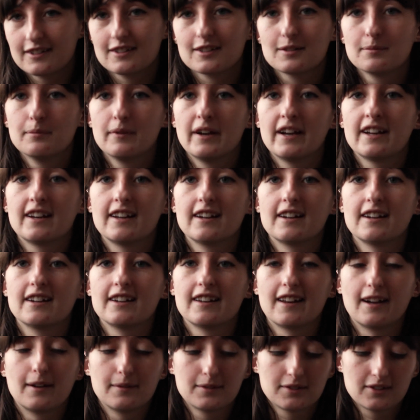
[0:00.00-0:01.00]
just made it
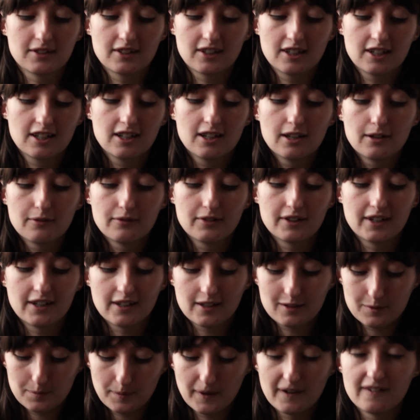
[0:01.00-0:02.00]
an absolutely lovely
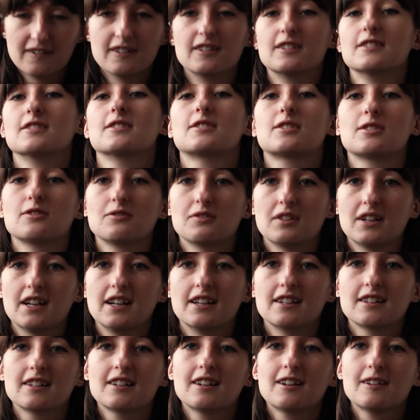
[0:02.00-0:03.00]
experience to
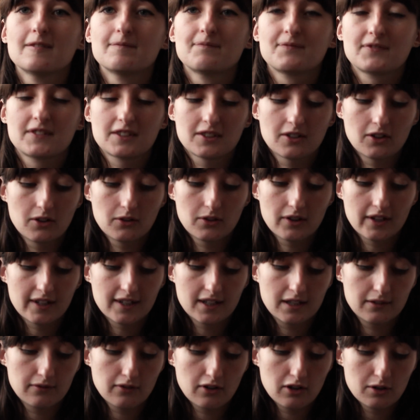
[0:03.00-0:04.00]
read. So
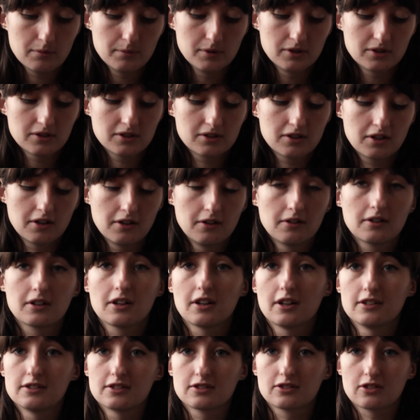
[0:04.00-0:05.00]
thank you very much to
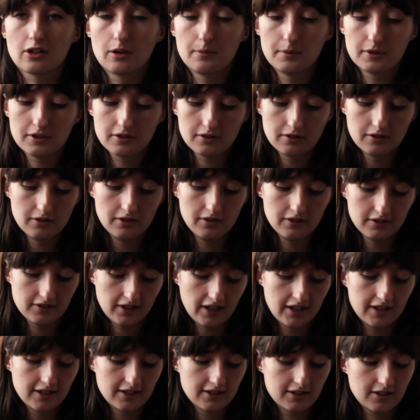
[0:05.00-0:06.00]
Kaleidoscopic Tours
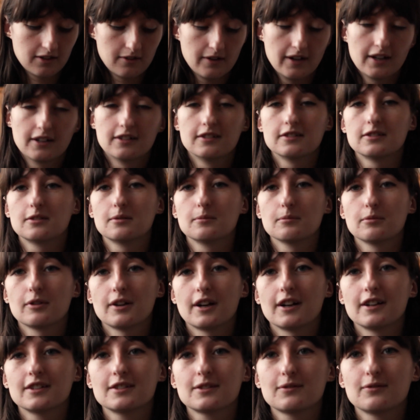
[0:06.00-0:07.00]
and to Anderson
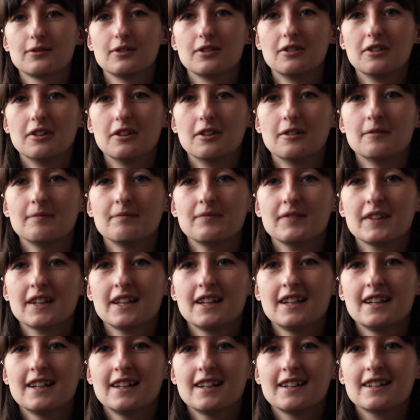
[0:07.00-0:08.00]
Press for
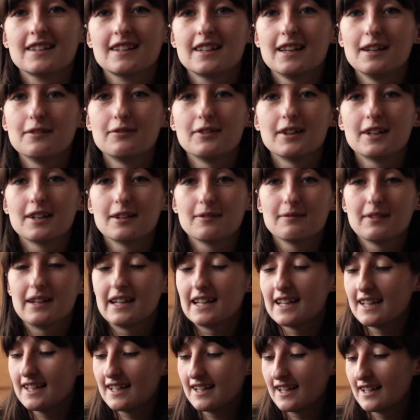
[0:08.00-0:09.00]
giving
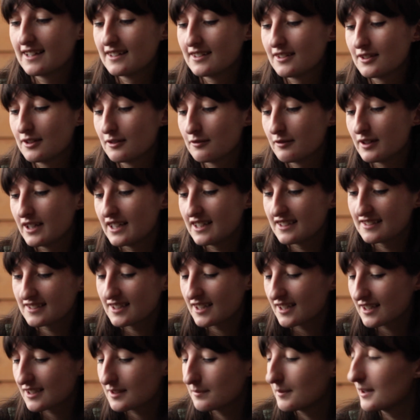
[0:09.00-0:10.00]
me and other readers
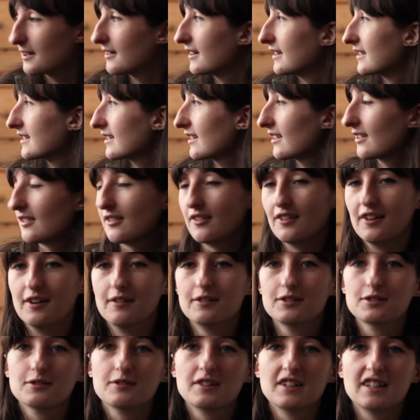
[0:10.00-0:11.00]
that experience. I thought that
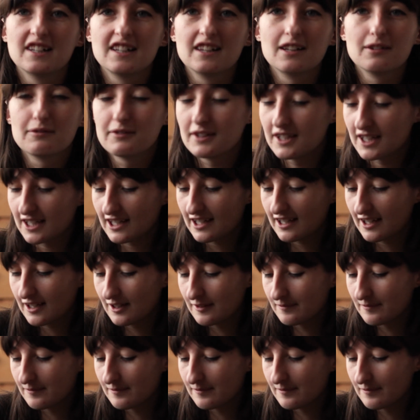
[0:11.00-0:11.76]
was really lovely.